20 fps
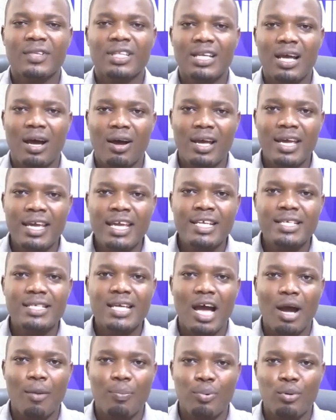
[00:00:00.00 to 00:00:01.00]
Now, each
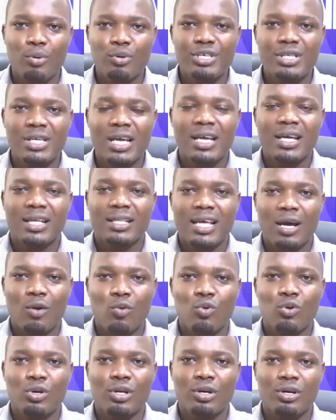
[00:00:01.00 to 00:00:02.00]
approach that
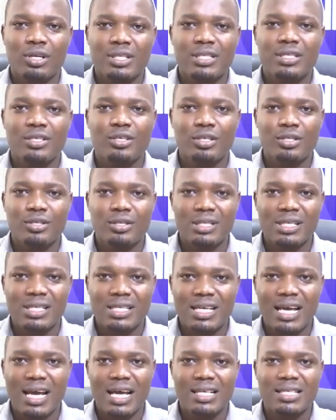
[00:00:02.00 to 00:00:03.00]
we would continue to
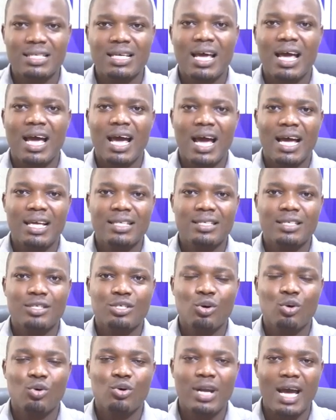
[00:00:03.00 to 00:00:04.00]
discuss has
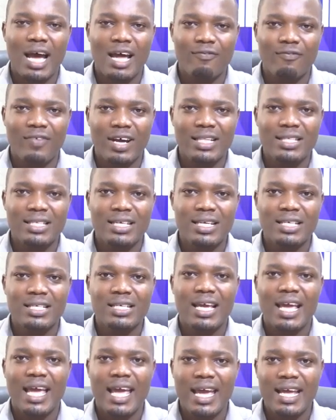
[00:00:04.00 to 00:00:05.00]
its own
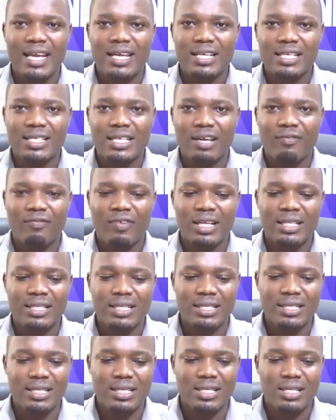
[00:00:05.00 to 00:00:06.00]
advantage and
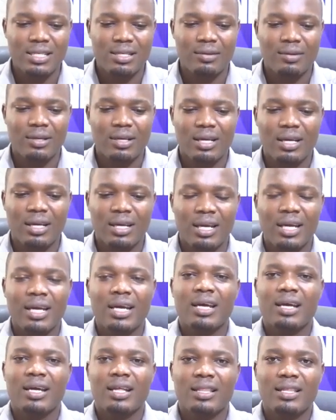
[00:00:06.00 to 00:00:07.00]
disadvantages.
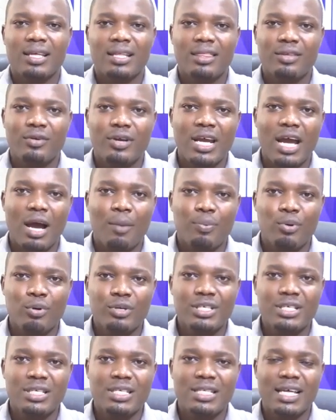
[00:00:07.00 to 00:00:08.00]
The three
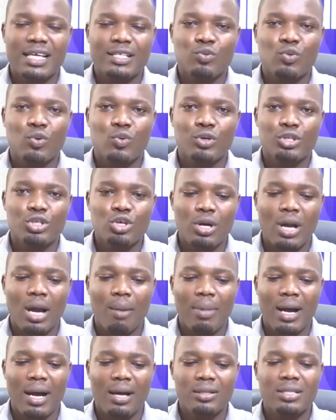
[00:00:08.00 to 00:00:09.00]
approaches that we will talk
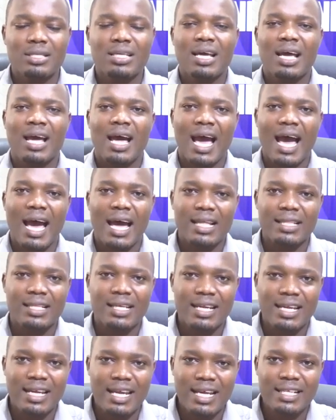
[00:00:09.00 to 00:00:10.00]
about are
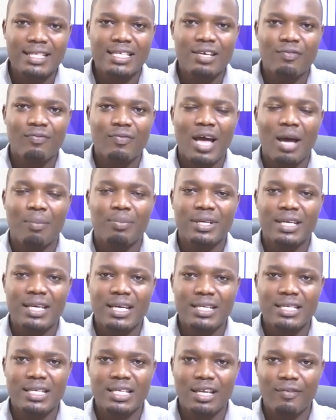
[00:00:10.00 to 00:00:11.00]
the native
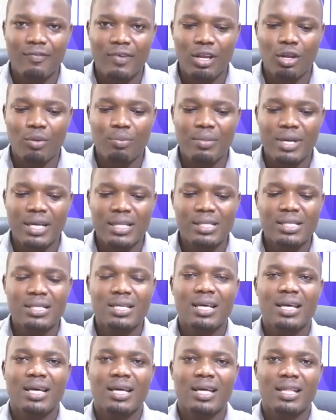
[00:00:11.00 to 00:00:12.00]
application development,
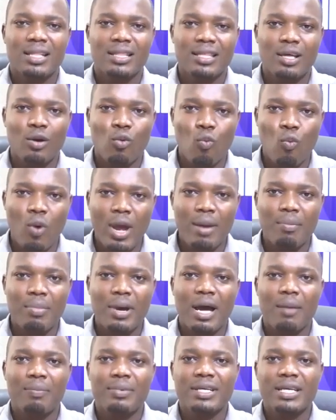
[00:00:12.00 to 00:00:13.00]
the web
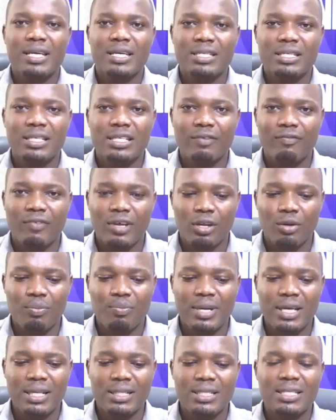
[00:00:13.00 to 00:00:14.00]
application
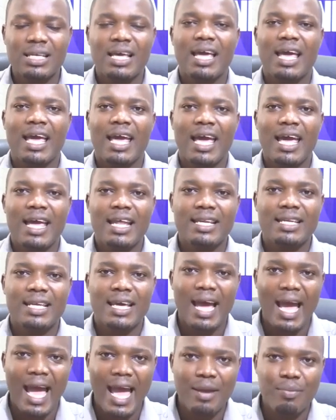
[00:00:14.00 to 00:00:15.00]
development, and
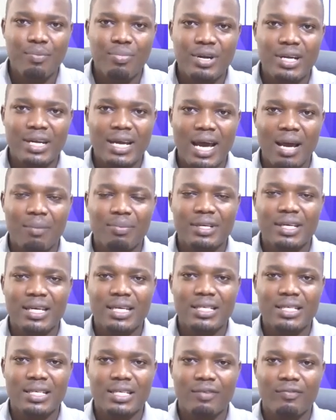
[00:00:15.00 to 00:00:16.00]
the hybrid
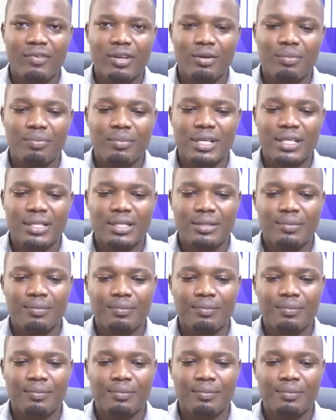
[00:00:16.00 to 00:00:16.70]
application development.